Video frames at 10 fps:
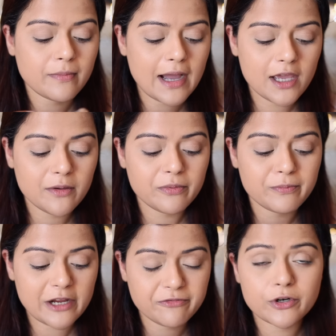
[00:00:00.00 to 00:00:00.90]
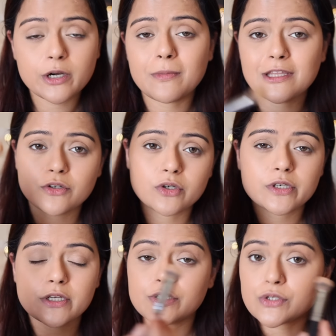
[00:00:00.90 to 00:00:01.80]
My preferred
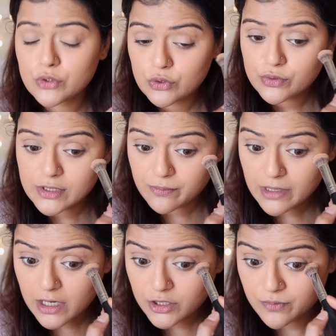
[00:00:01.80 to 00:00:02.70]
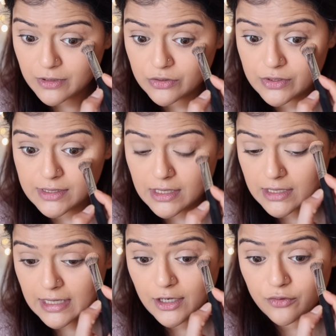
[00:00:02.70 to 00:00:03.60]
method is to use a brush because
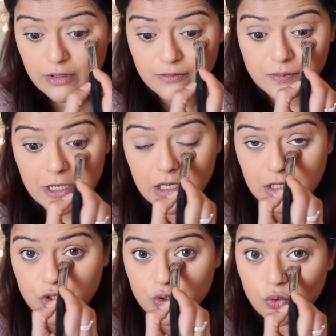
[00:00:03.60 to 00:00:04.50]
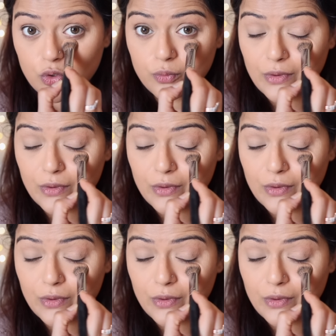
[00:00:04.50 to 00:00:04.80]
it kind of gives me control